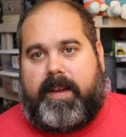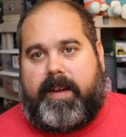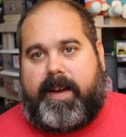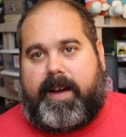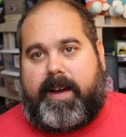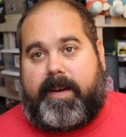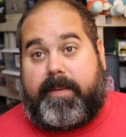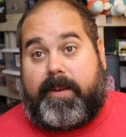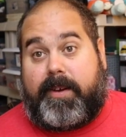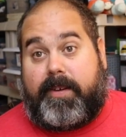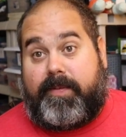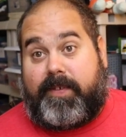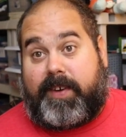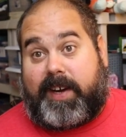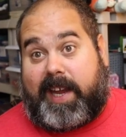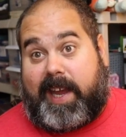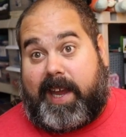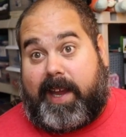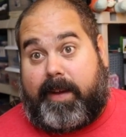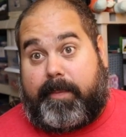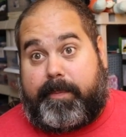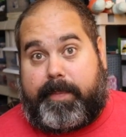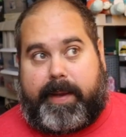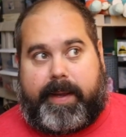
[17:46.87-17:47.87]
Um, good for
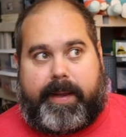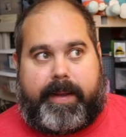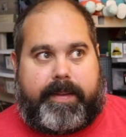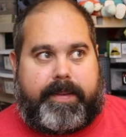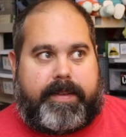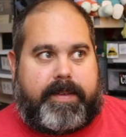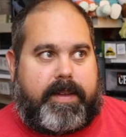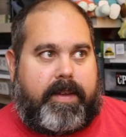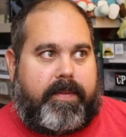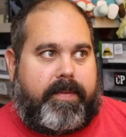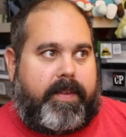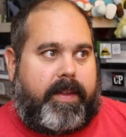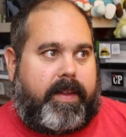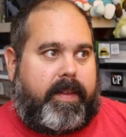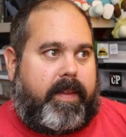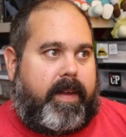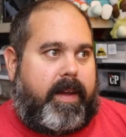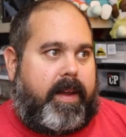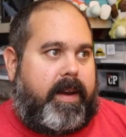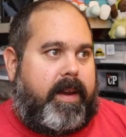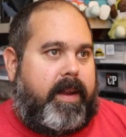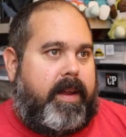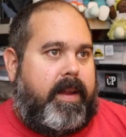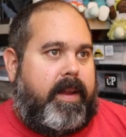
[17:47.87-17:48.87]
camping and stuff like
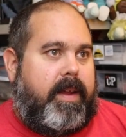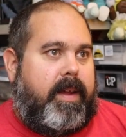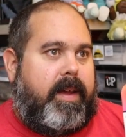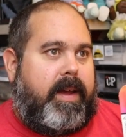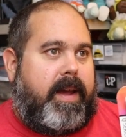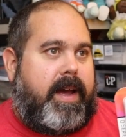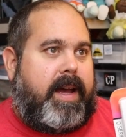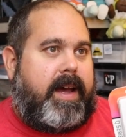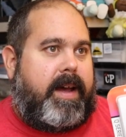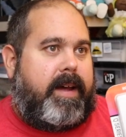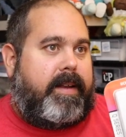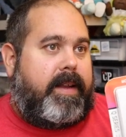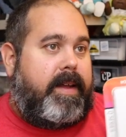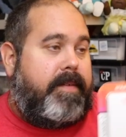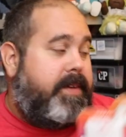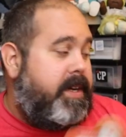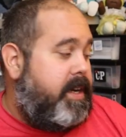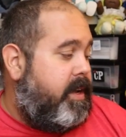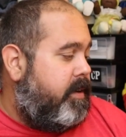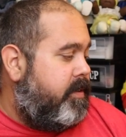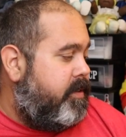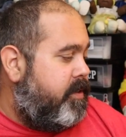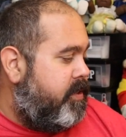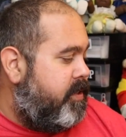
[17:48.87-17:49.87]
that. Uh,
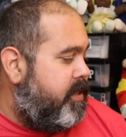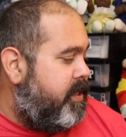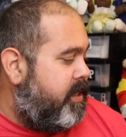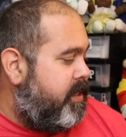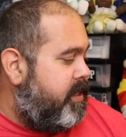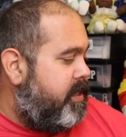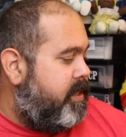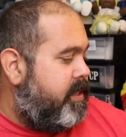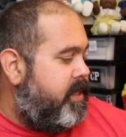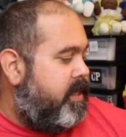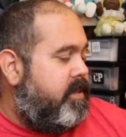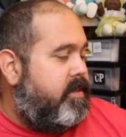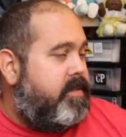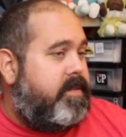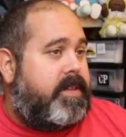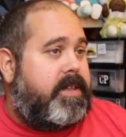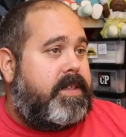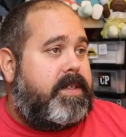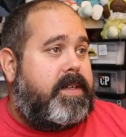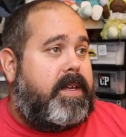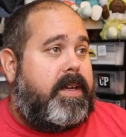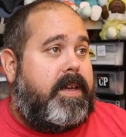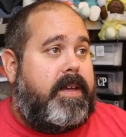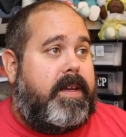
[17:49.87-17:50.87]
$11.60 for
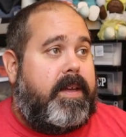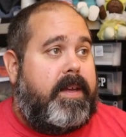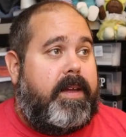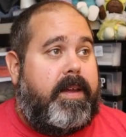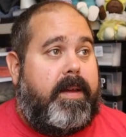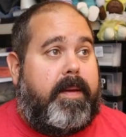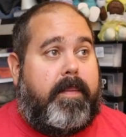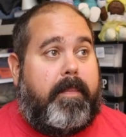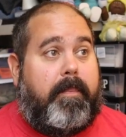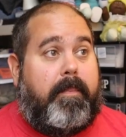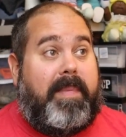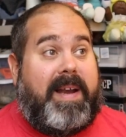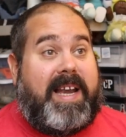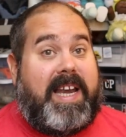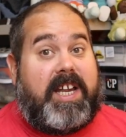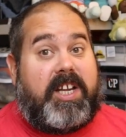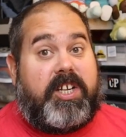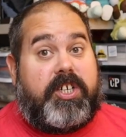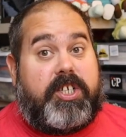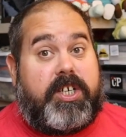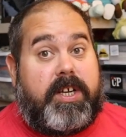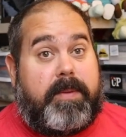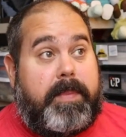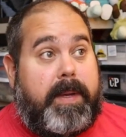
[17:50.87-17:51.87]
this
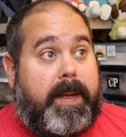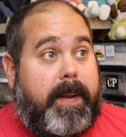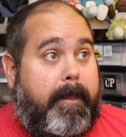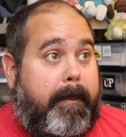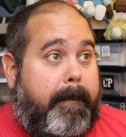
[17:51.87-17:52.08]
Pleh, shipping.